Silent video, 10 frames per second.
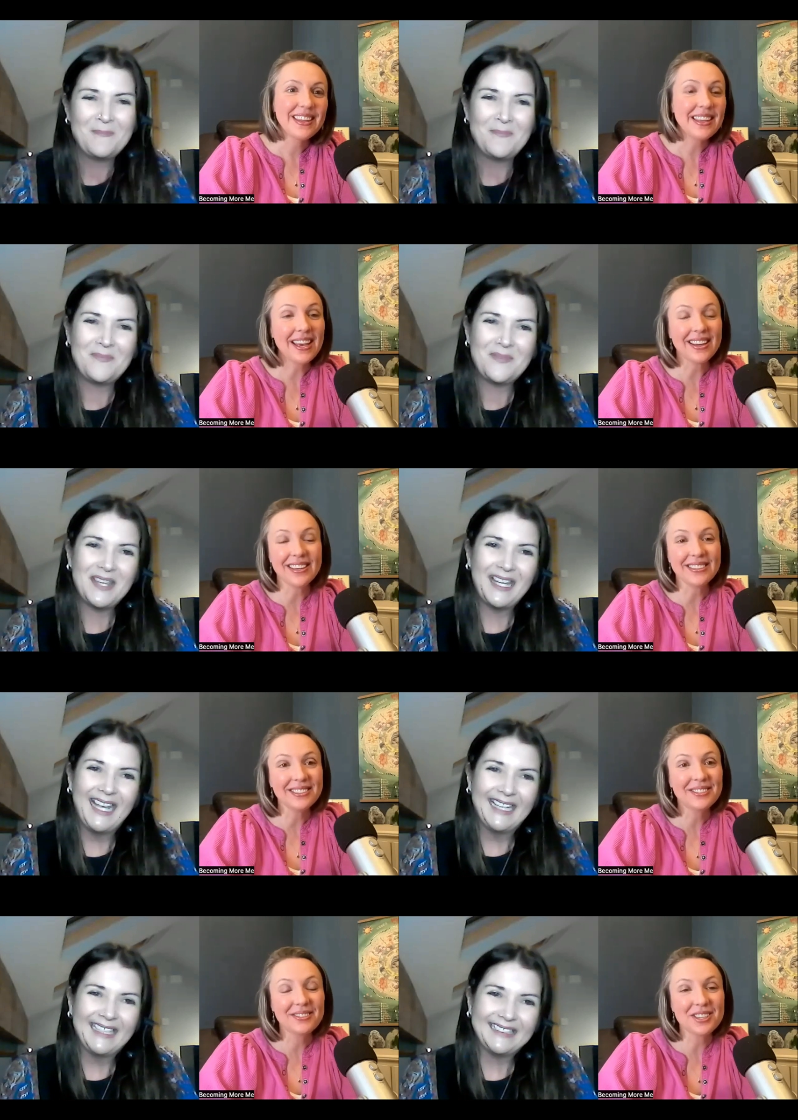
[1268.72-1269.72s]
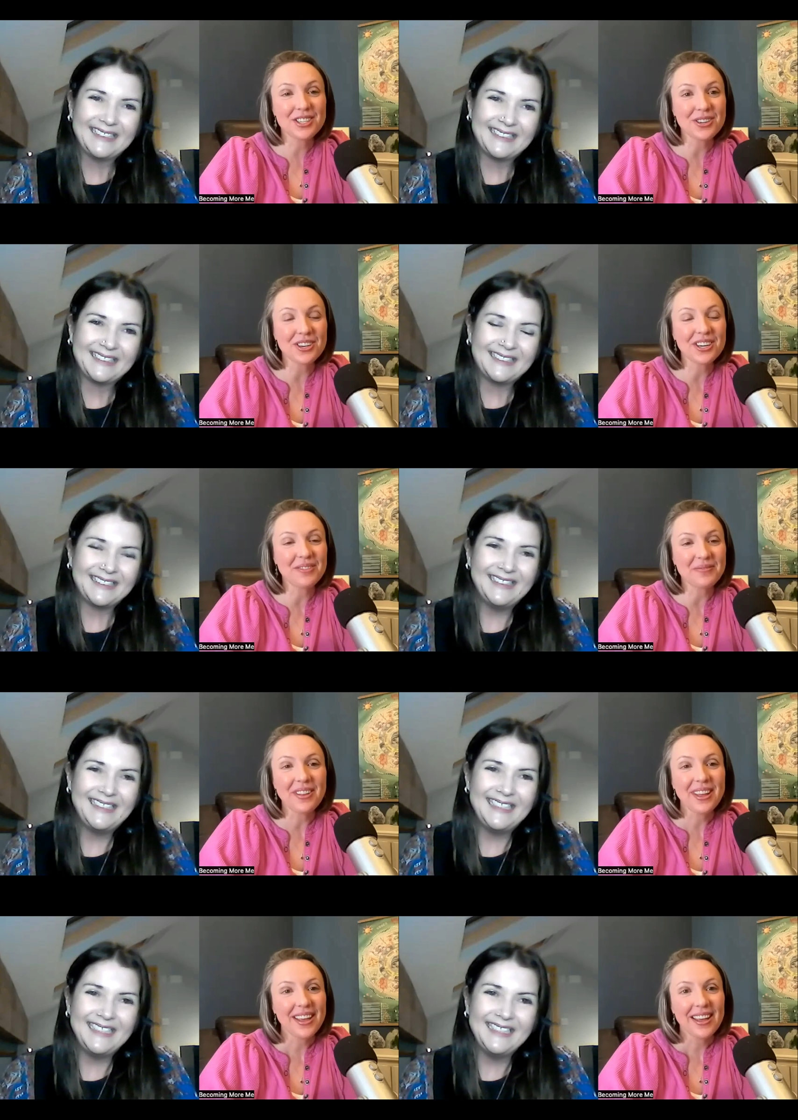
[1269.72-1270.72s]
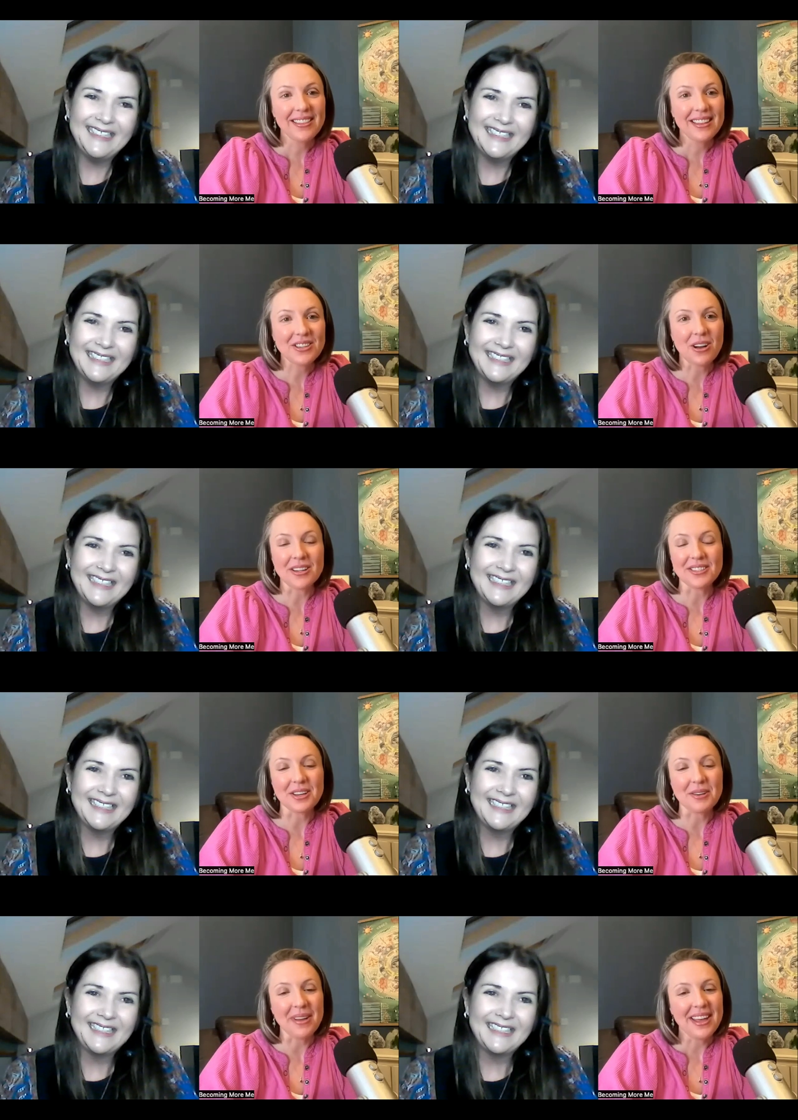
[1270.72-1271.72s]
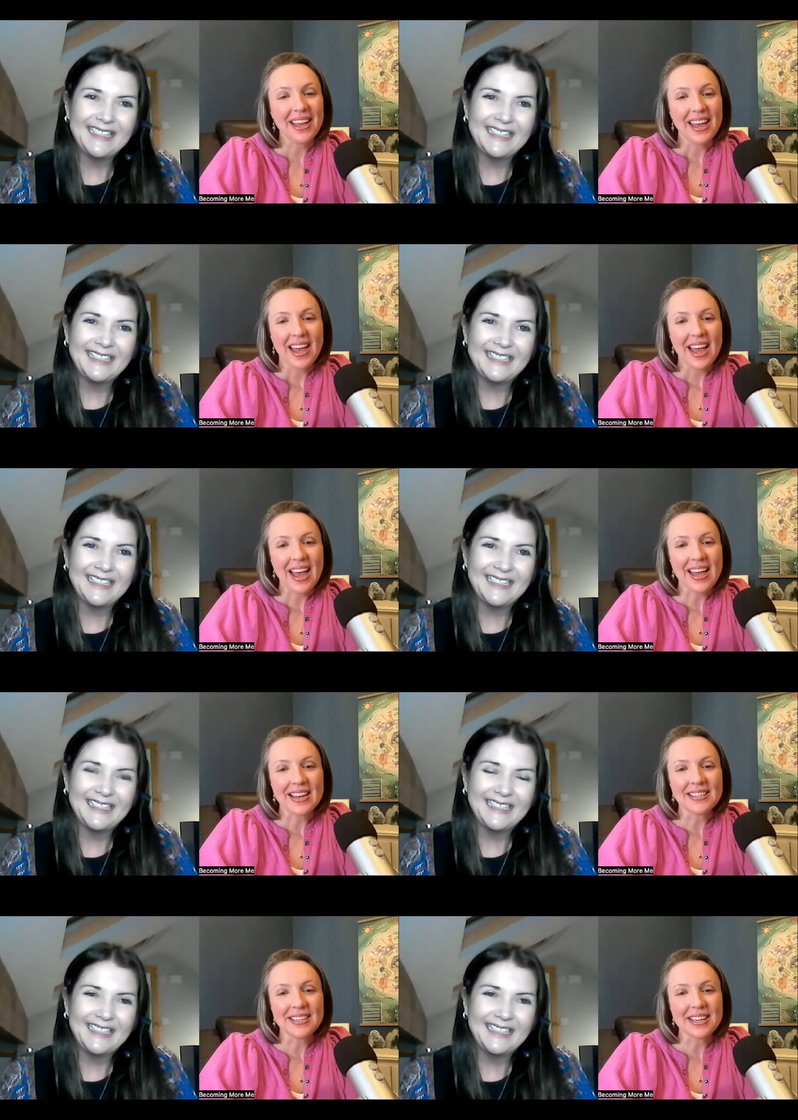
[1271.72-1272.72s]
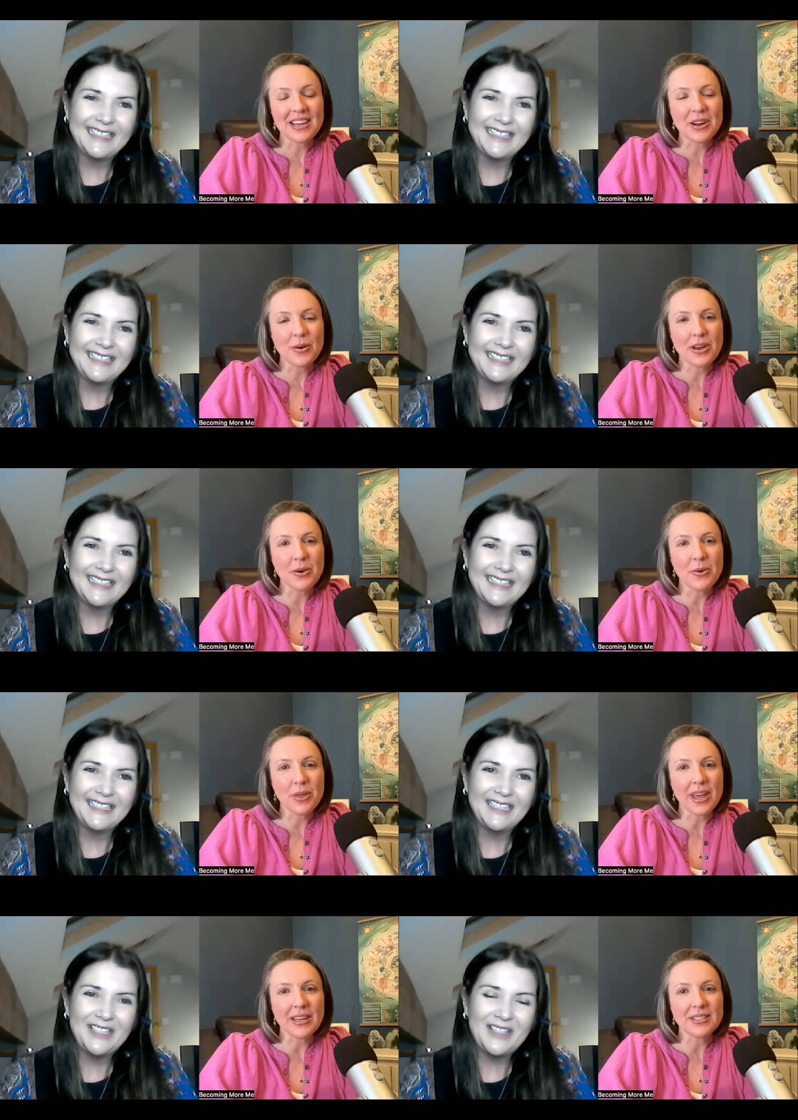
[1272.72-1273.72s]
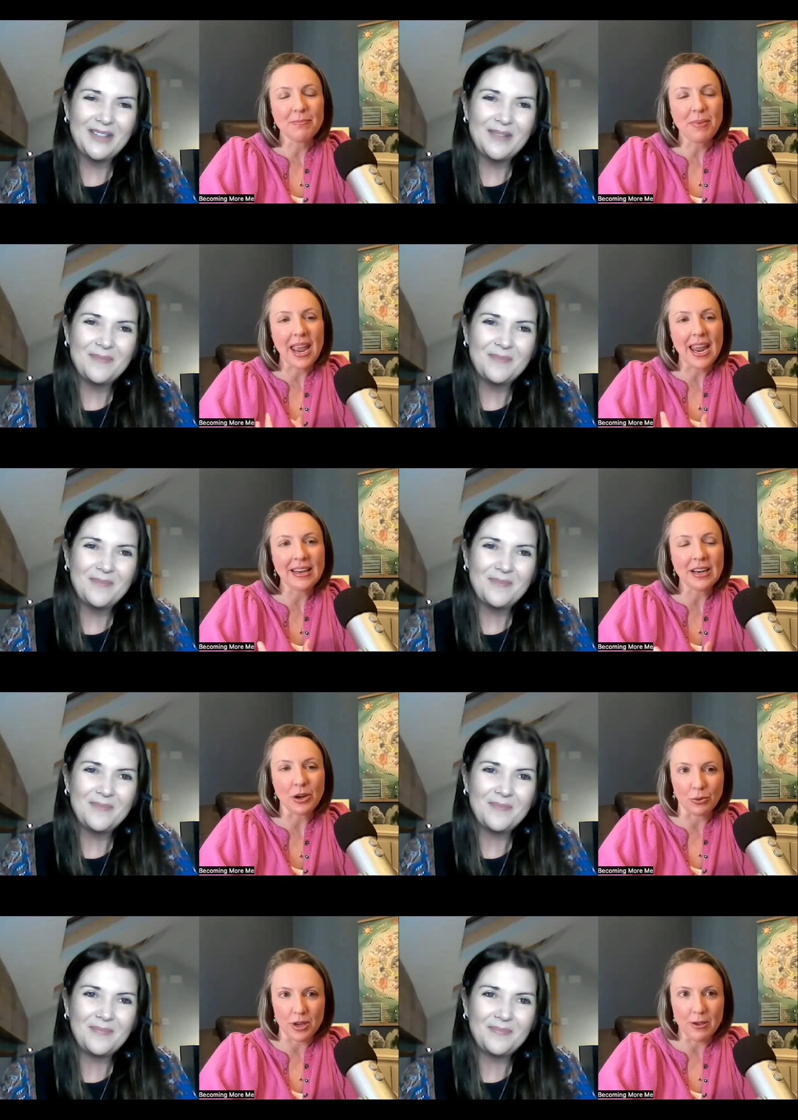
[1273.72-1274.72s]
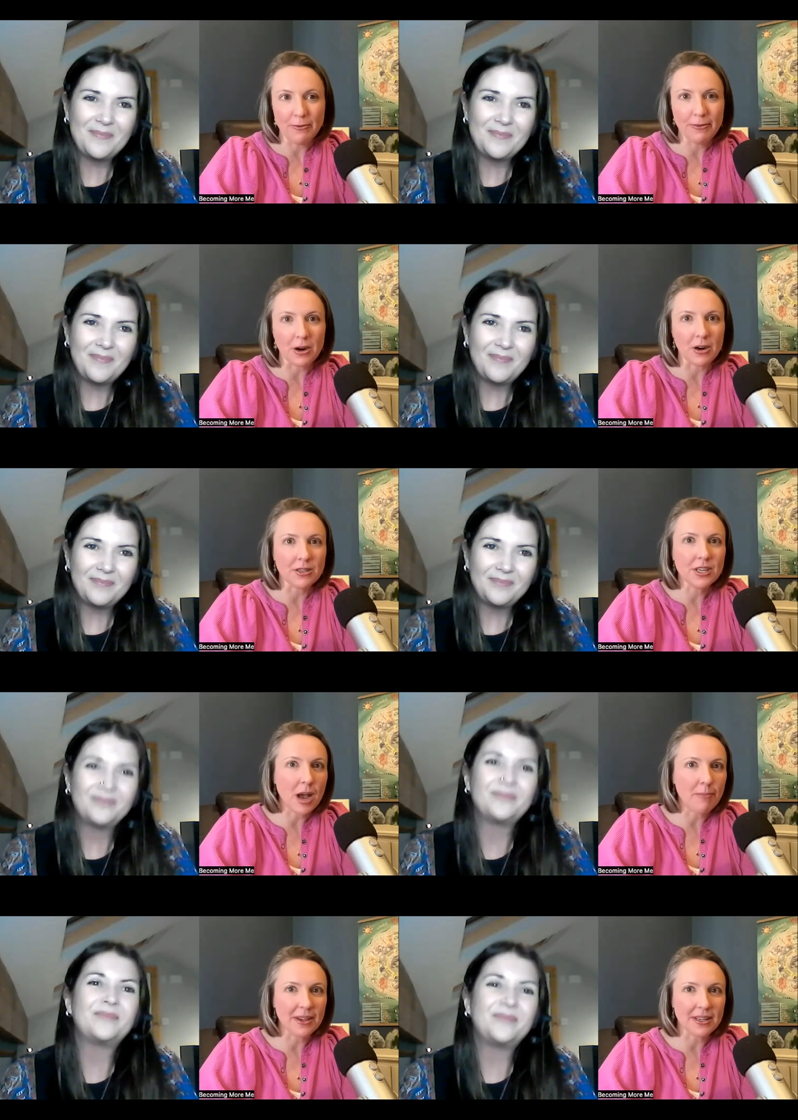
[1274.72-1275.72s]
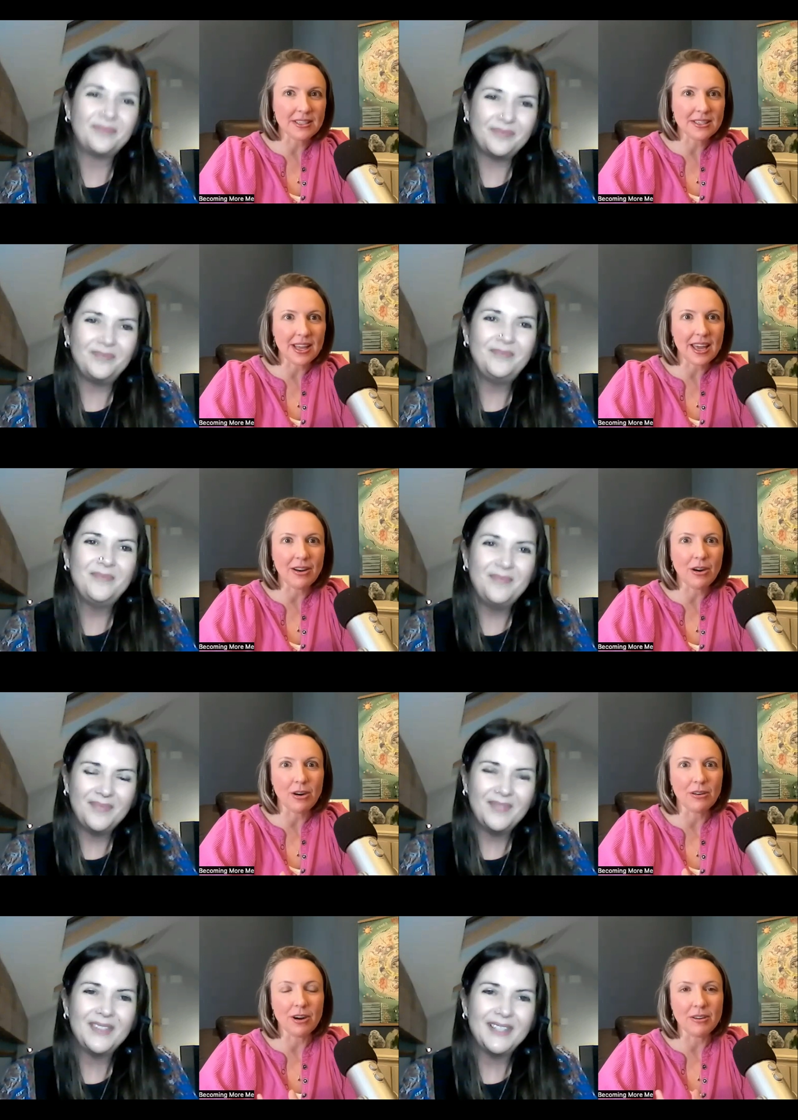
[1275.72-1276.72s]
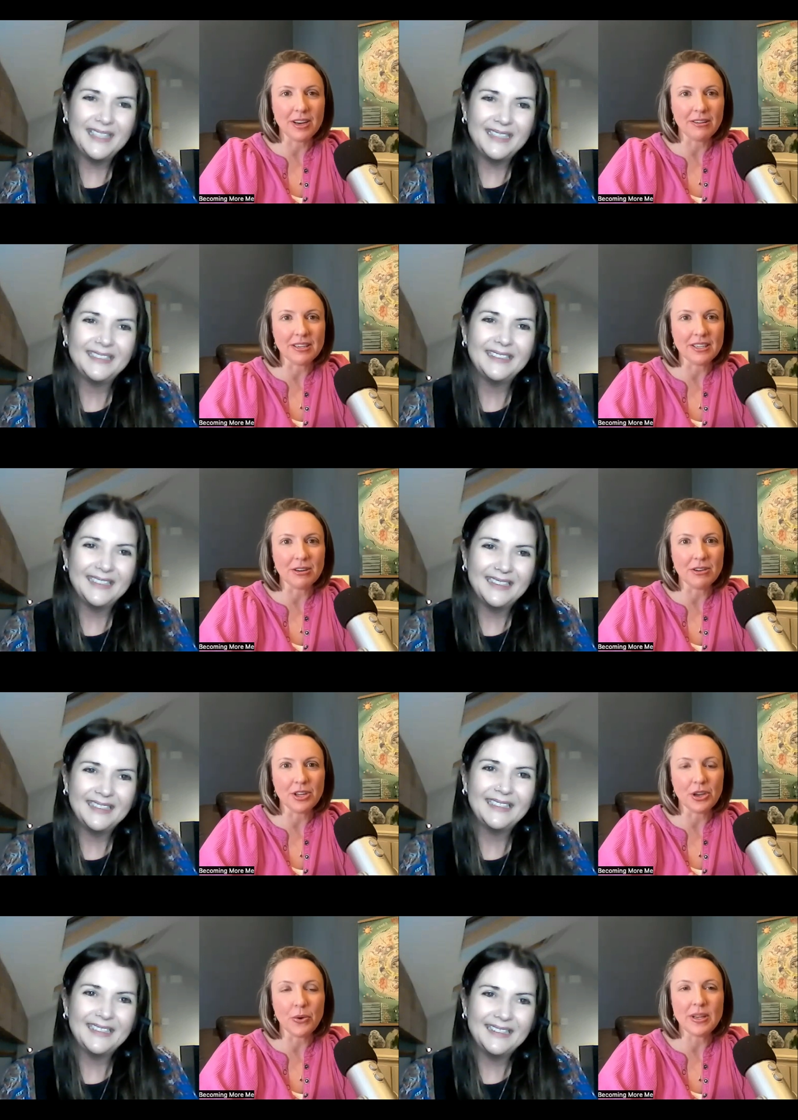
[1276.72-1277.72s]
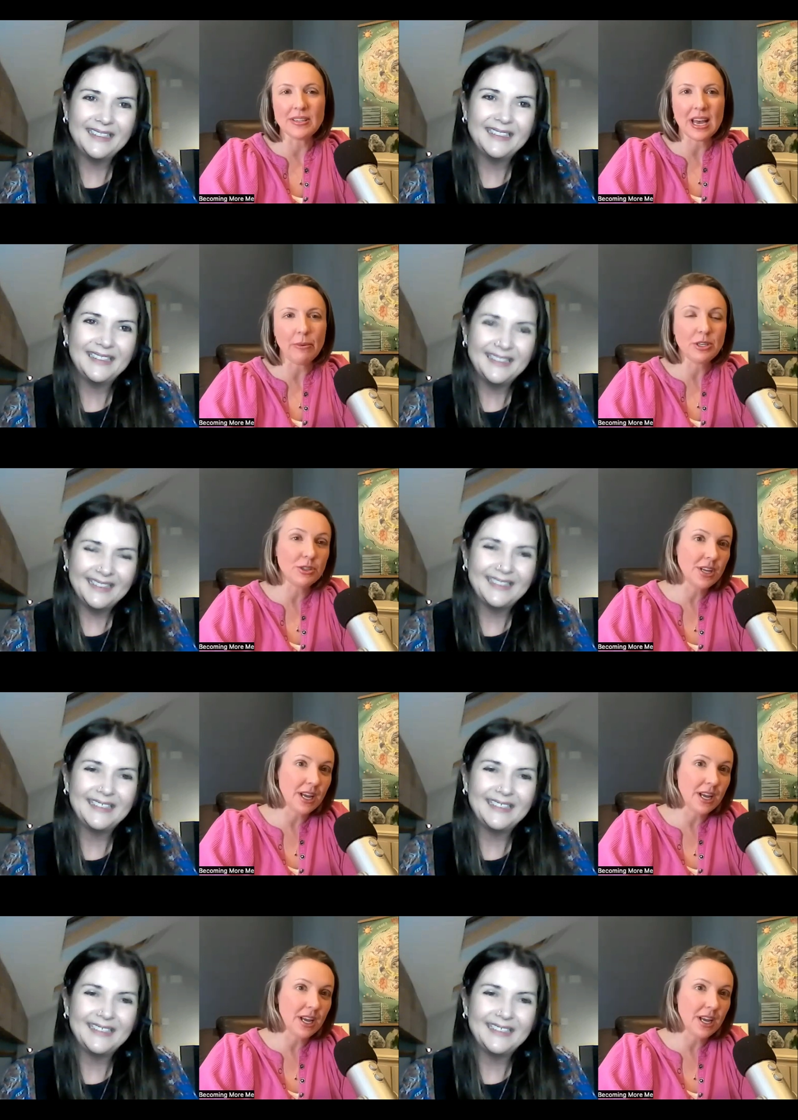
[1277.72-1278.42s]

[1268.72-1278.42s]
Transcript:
Speaker 1: Yeah. yeah. Sure. That's awesome. And you know, I know that pain and grief are topics that are are near and dear to you. Is that what you